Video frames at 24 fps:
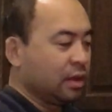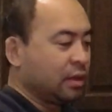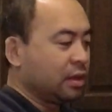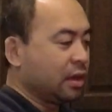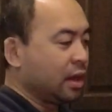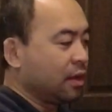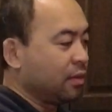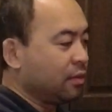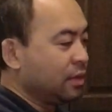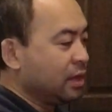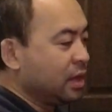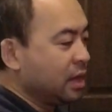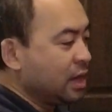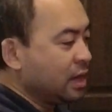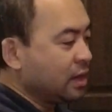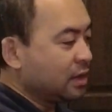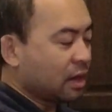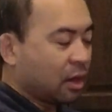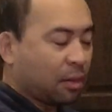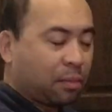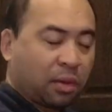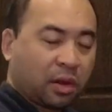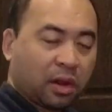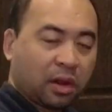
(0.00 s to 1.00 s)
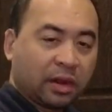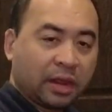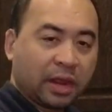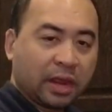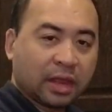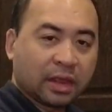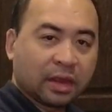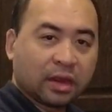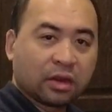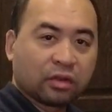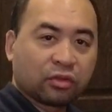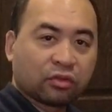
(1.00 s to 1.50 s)
Now these, I'll put a
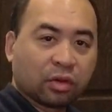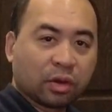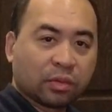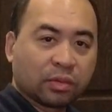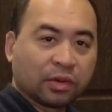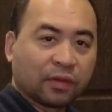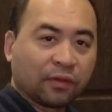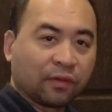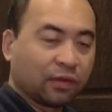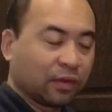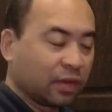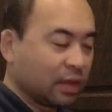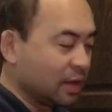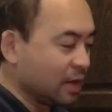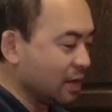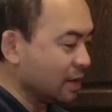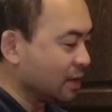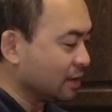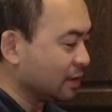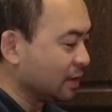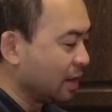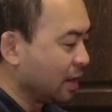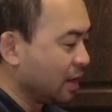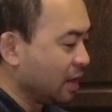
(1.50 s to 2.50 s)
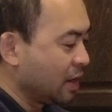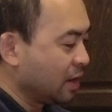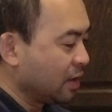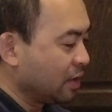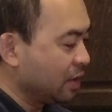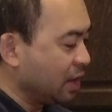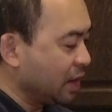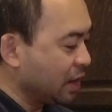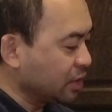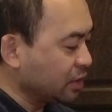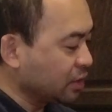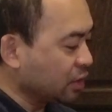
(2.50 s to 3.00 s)
link in the description for these.
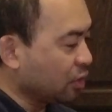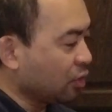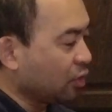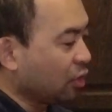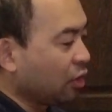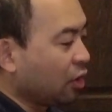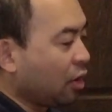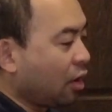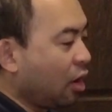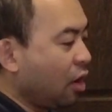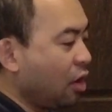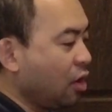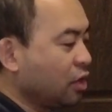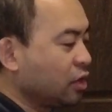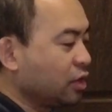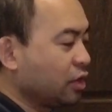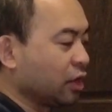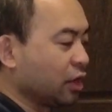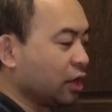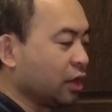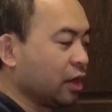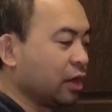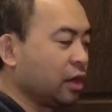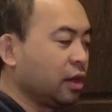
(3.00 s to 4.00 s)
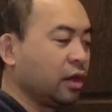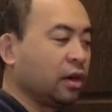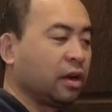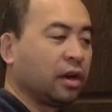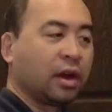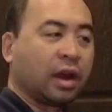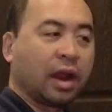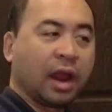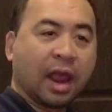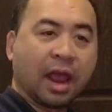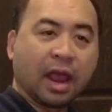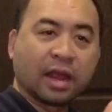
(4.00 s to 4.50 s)
These are larger,
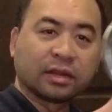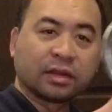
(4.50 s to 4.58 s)
it